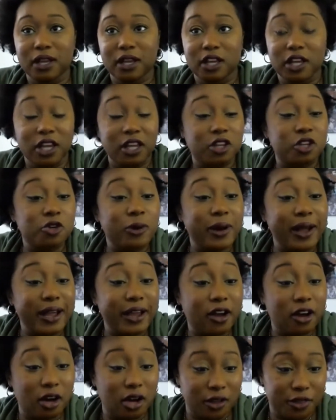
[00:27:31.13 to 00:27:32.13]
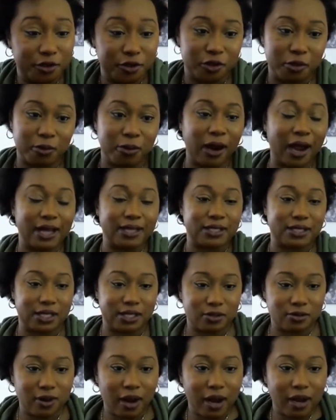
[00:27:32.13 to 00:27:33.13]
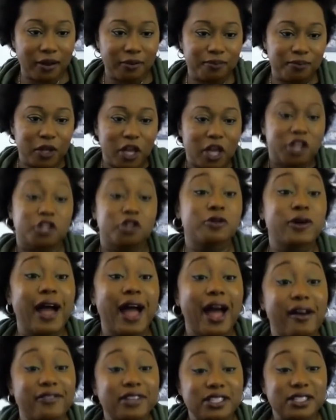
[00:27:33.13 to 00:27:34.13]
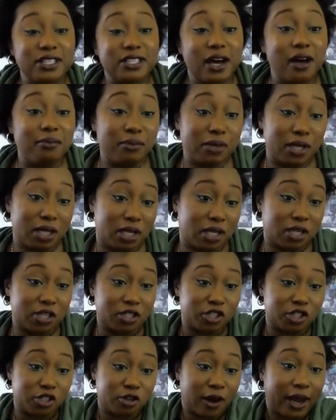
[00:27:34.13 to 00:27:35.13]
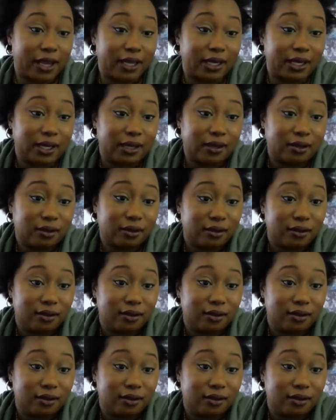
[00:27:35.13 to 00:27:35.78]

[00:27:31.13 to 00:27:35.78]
And you ain't gone through the process, right? You haven't done media training.